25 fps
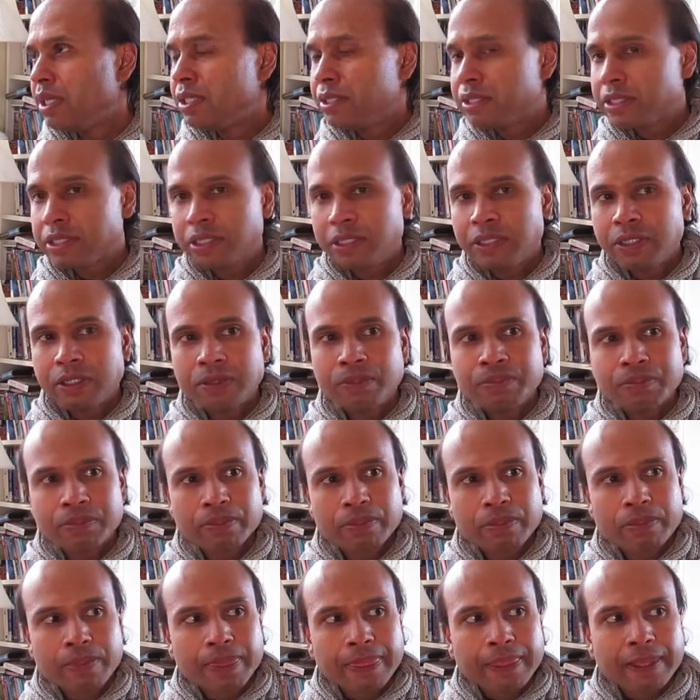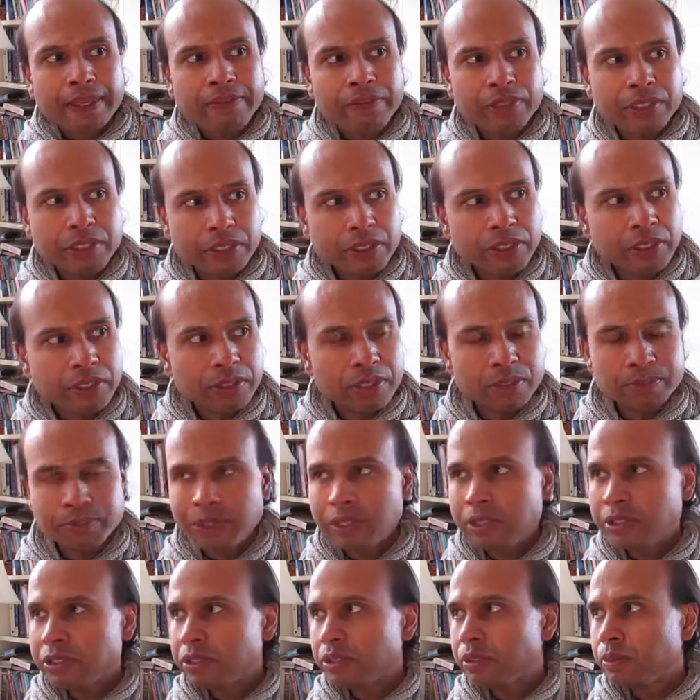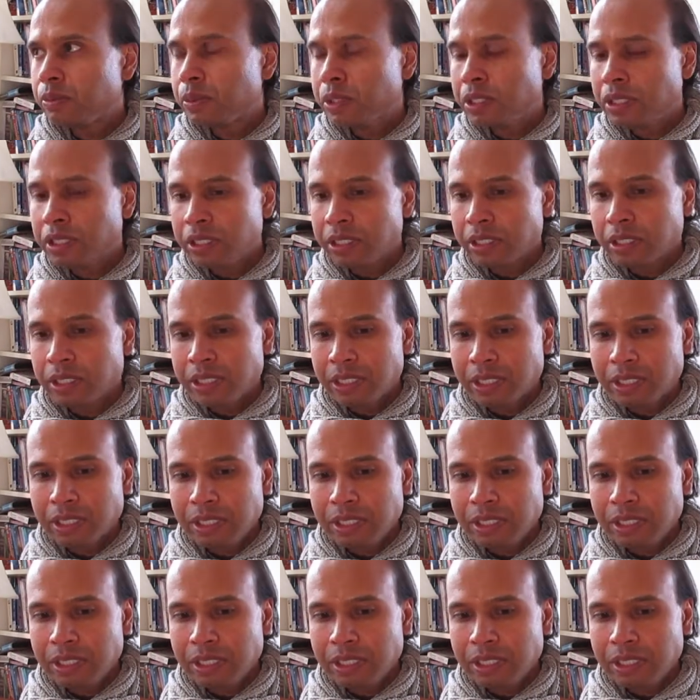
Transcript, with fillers: So if you're doing a spiritual work,